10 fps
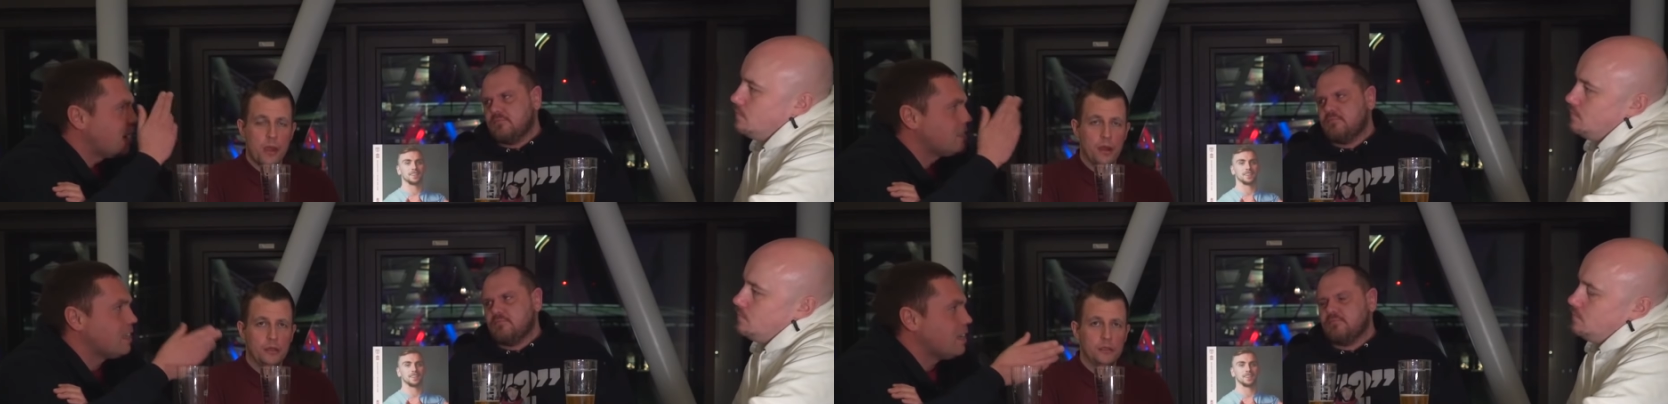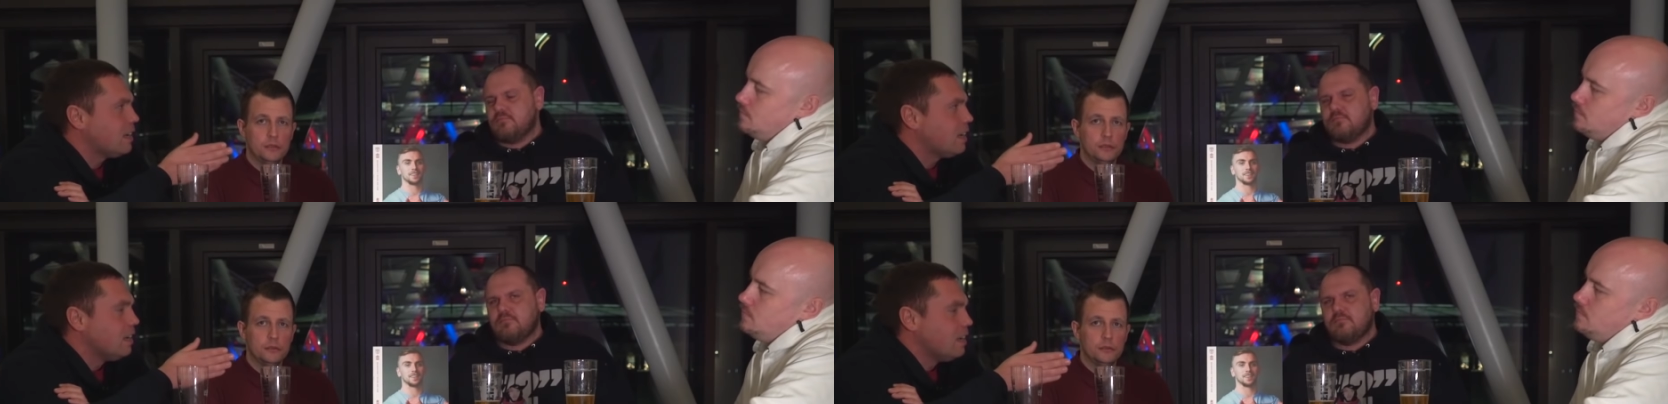Speaker 1: That's it,
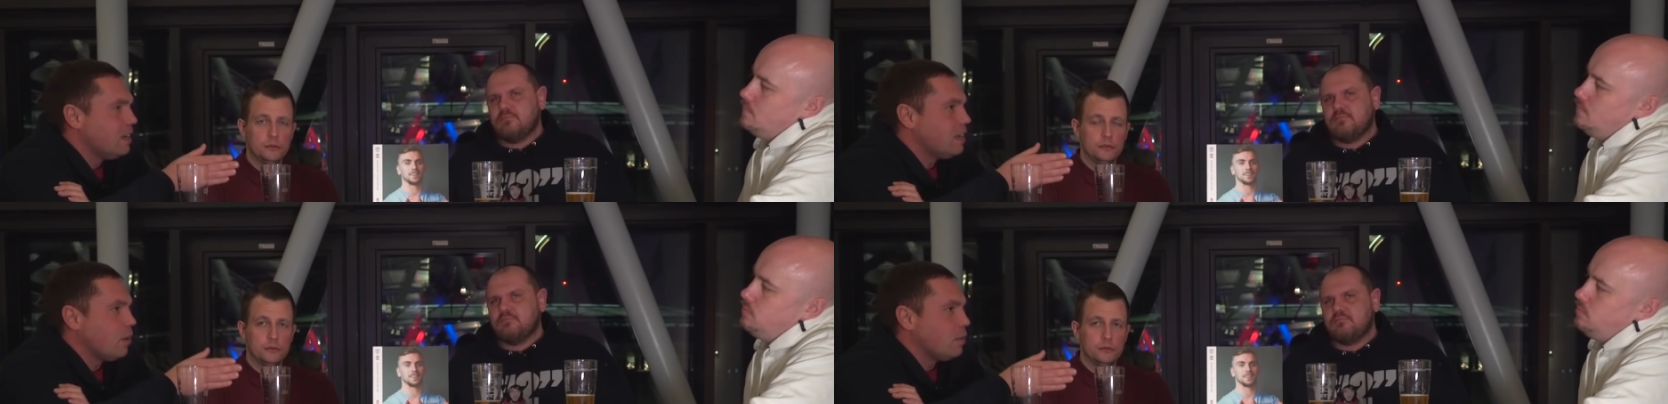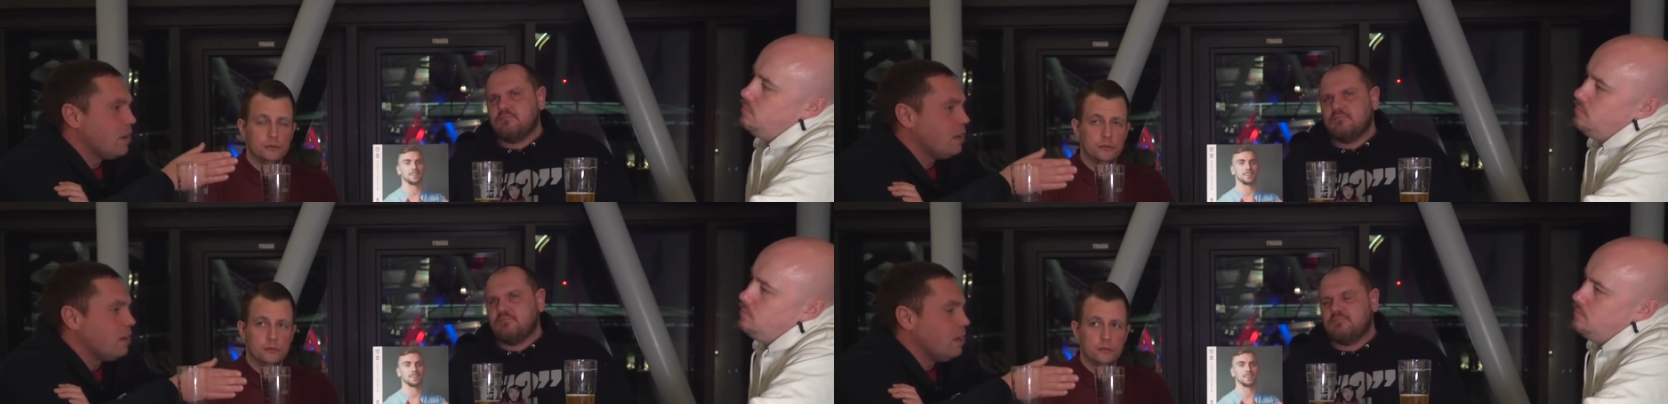isn't it? You know,
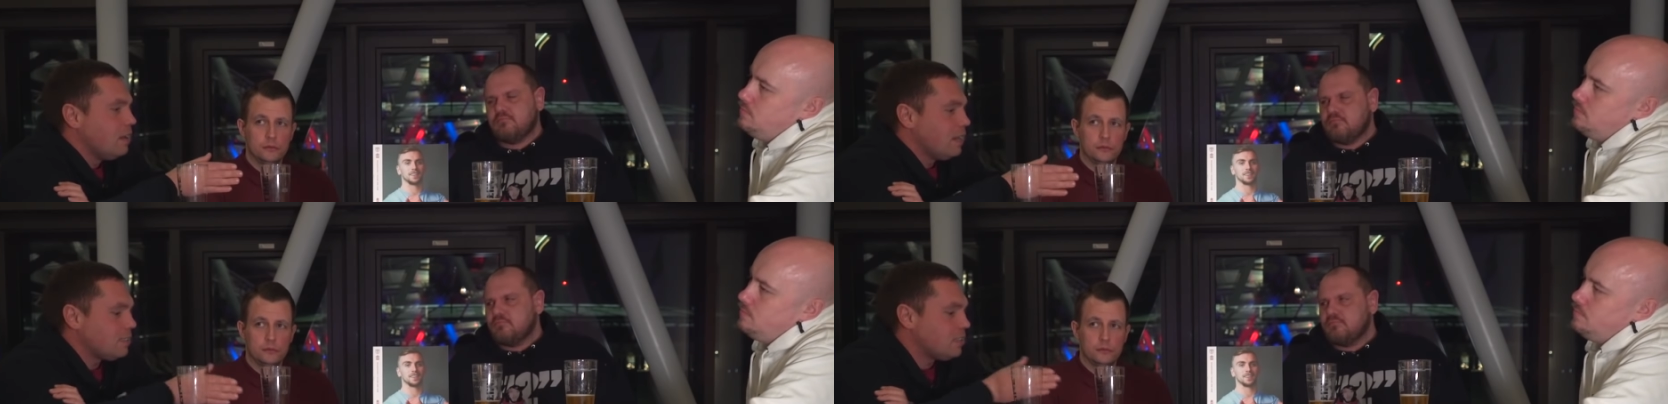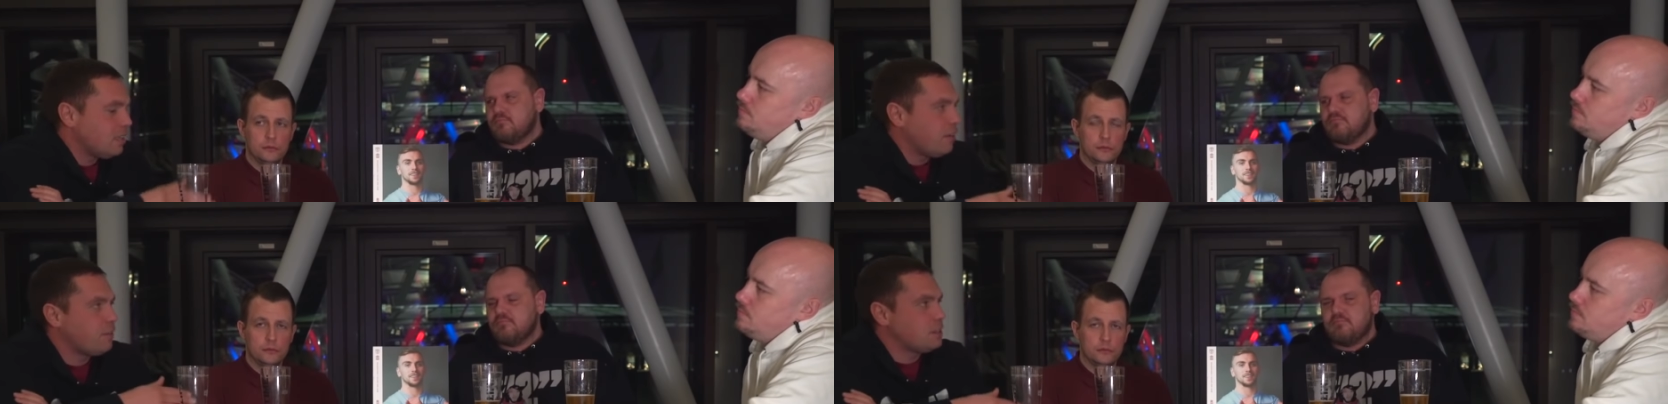and that's the
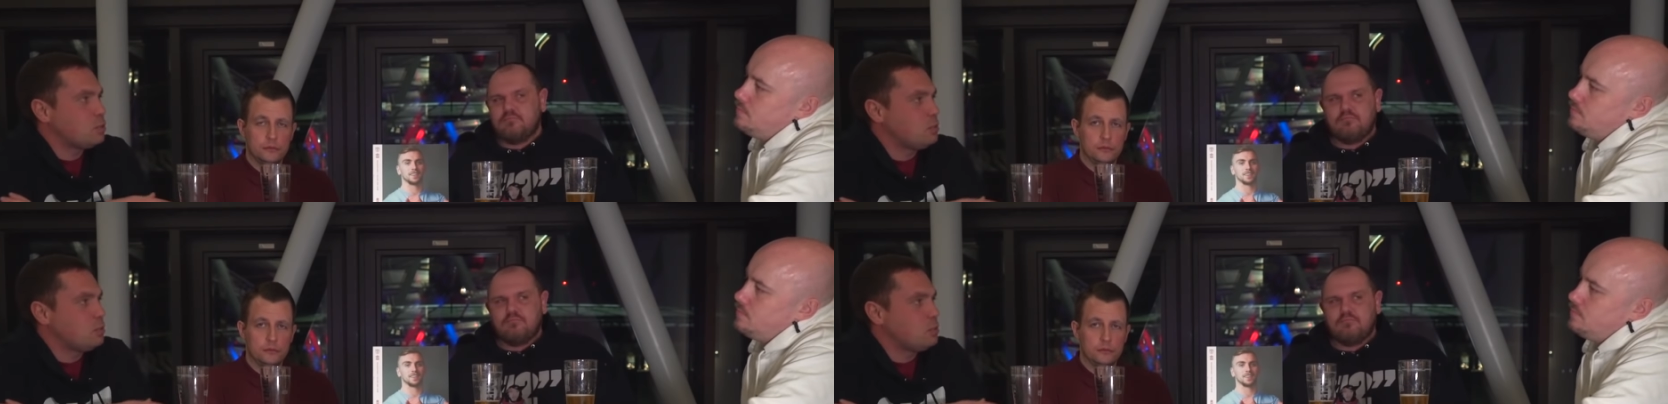difference